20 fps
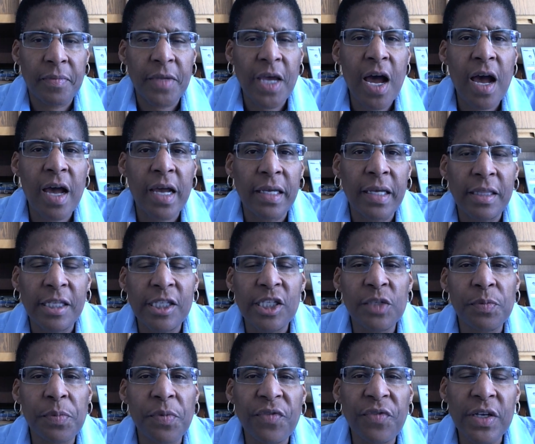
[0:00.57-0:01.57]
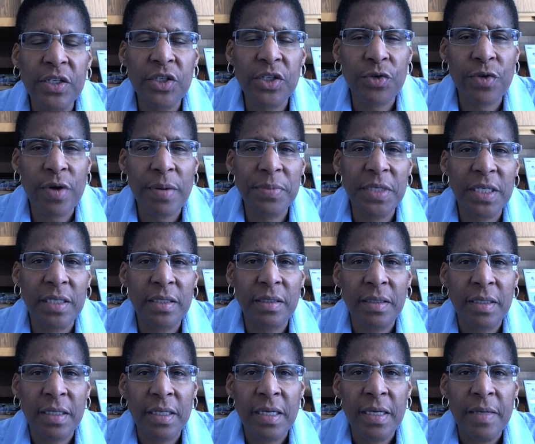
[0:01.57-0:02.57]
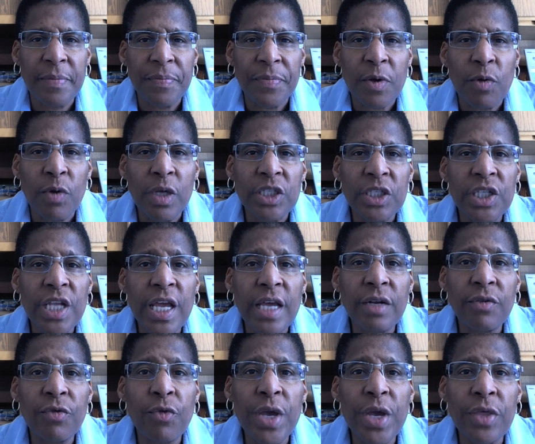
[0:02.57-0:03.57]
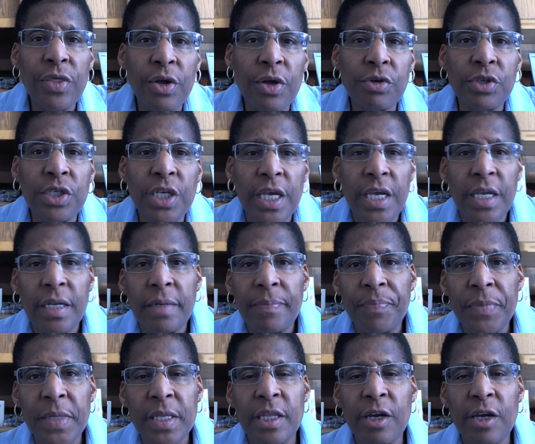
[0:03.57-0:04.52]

Hi, this is Professor Crumpton. Well, it's the end of week 13.